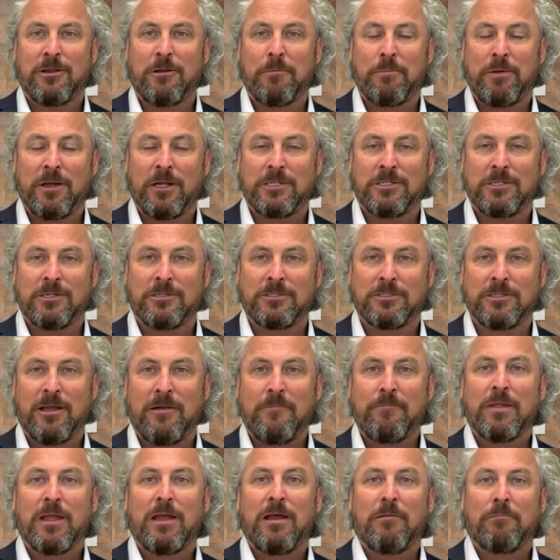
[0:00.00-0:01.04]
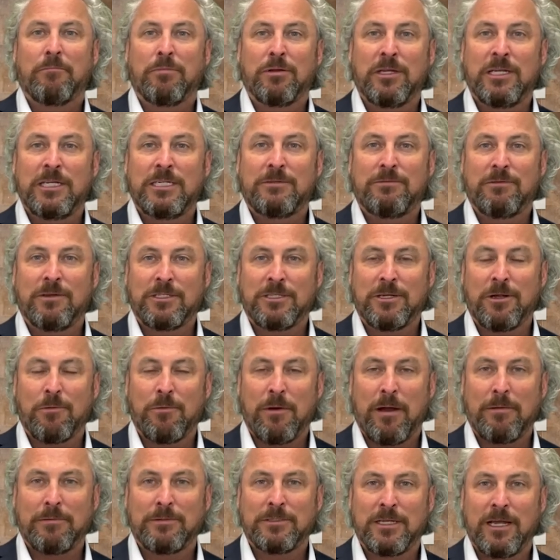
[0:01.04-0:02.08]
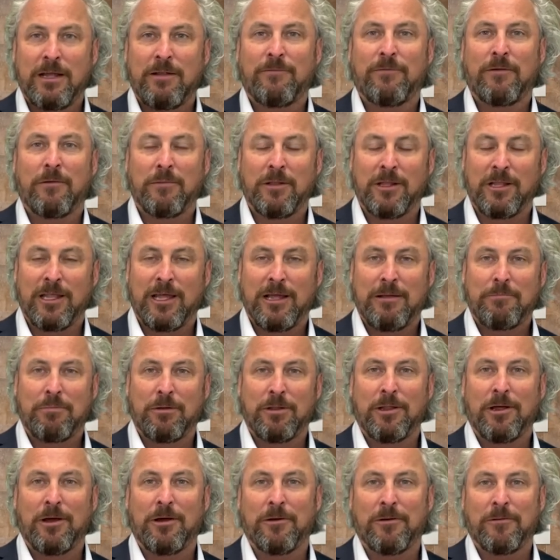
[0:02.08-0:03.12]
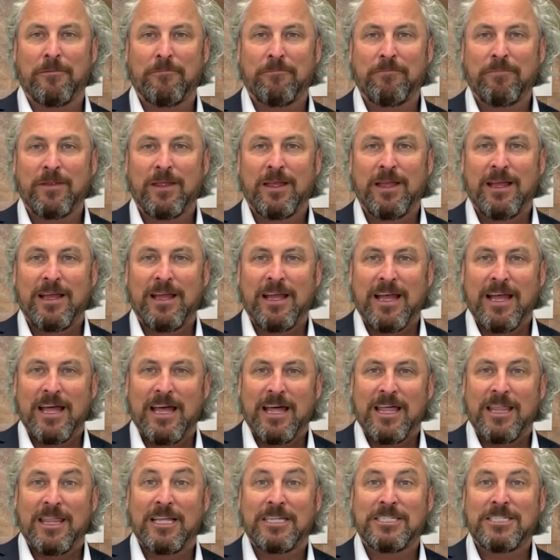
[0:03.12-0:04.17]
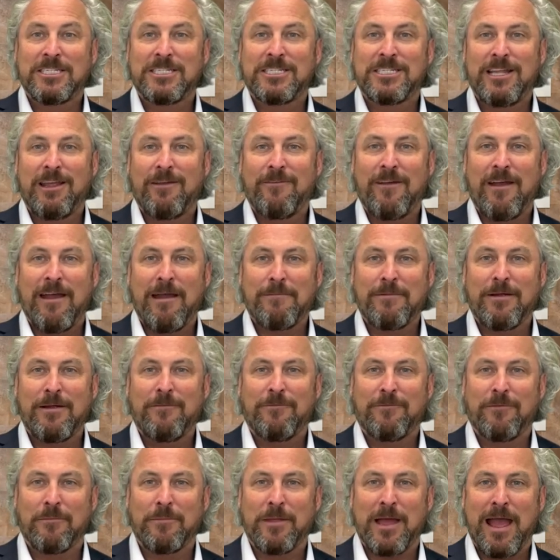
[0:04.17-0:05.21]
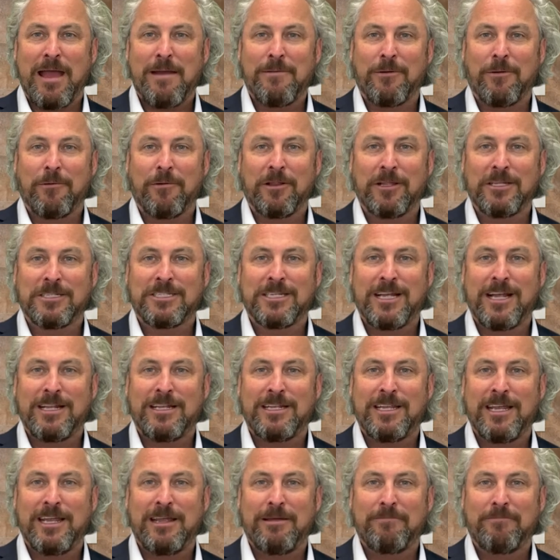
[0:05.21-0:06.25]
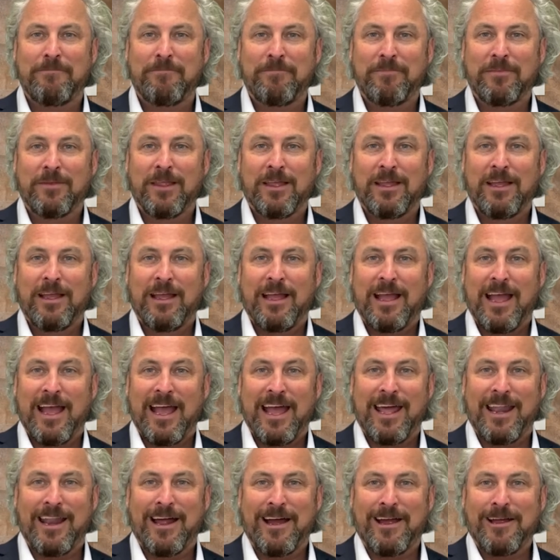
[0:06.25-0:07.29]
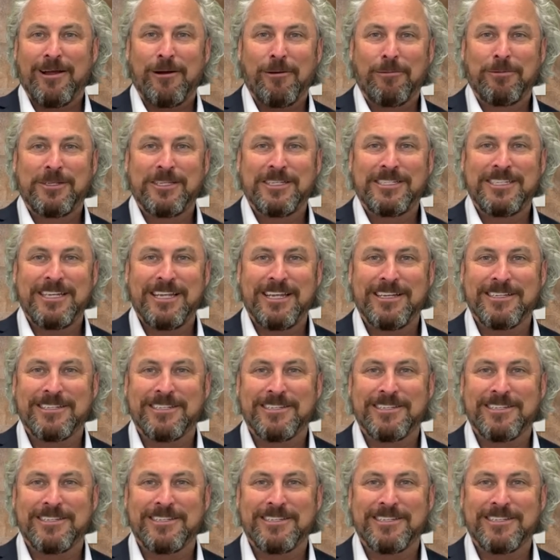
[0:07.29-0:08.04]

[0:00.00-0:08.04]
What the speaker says: or pictures, please visit our website from the link below. This is Steve Hamre from the Hamre Real Estate Team, and I hope to see you